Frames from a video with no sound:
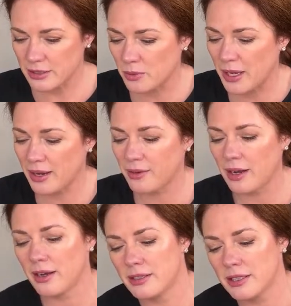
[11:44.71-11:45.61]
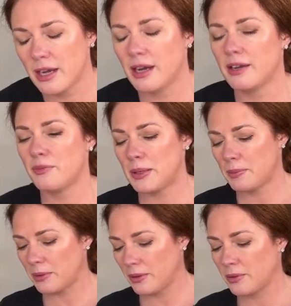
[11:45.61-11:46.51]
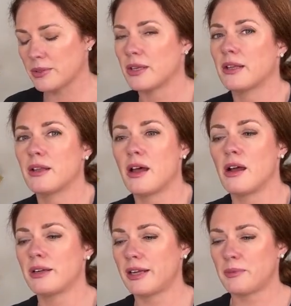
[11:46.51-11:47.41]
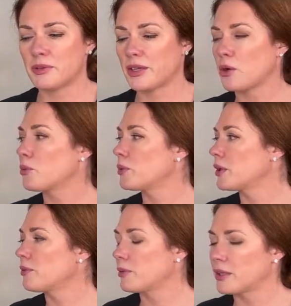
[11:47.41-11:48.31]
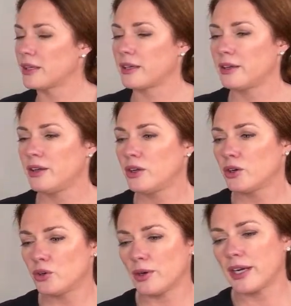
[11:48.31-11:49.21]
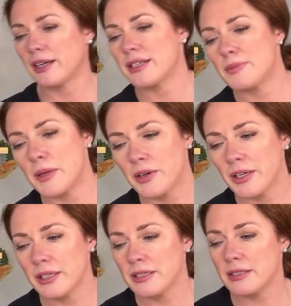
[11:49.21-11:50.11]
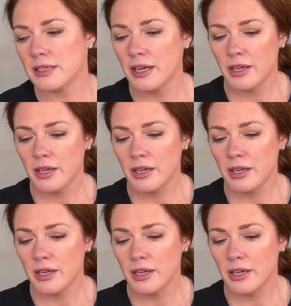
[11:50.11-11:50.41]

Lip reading: So we had a ton of people. It was a long day, but it was like a really, really great experience.